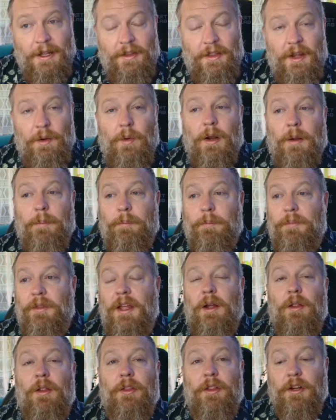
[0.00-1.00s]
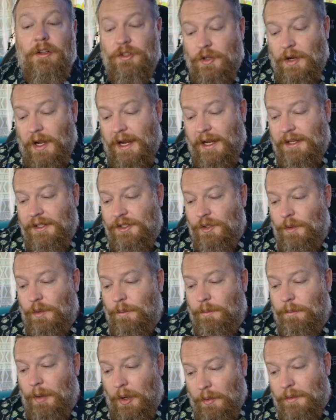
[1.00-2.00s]
They're trying to
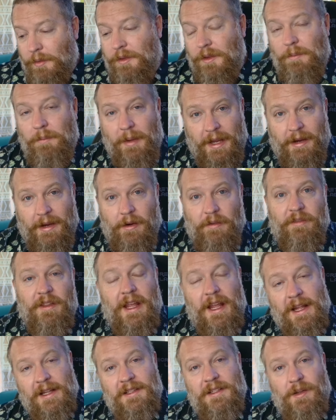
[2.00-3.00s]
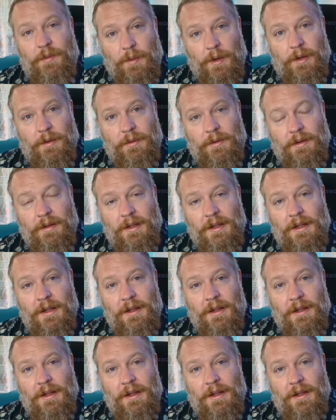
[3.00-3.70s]
poke the bear of the anti-woke.